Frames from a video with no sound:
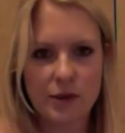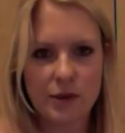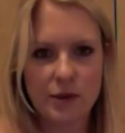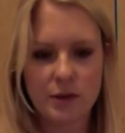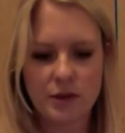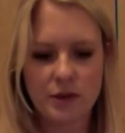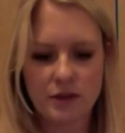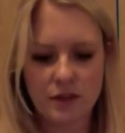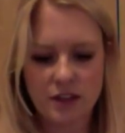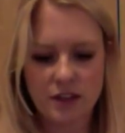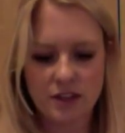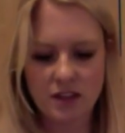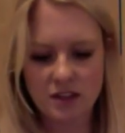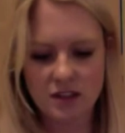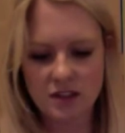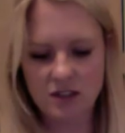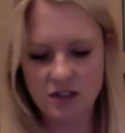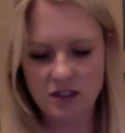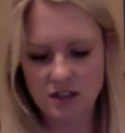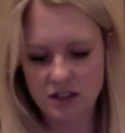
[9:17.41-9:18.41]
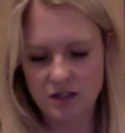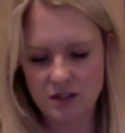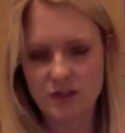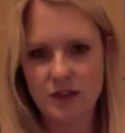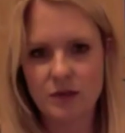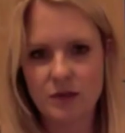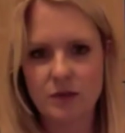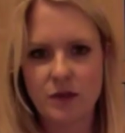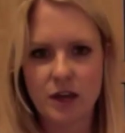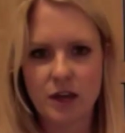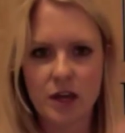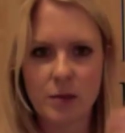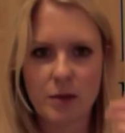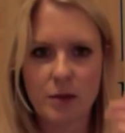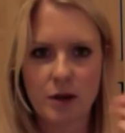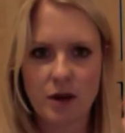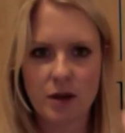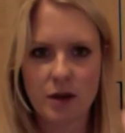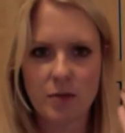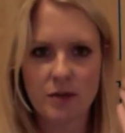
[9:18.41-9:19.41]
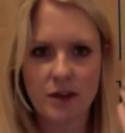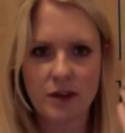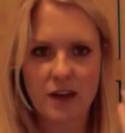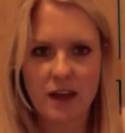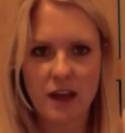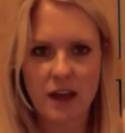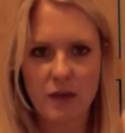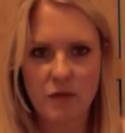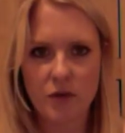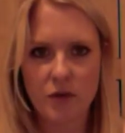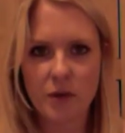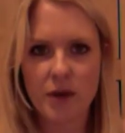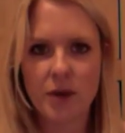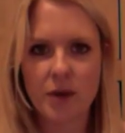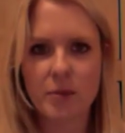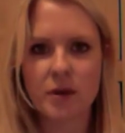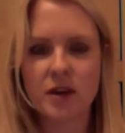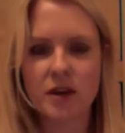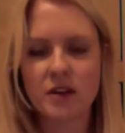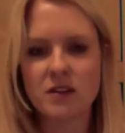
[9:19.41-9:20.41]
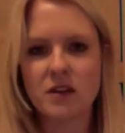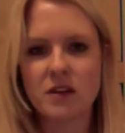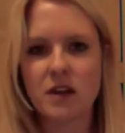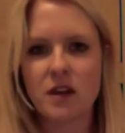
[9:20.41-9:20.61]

I always have like tons and tons of little curly grips lying everywhere because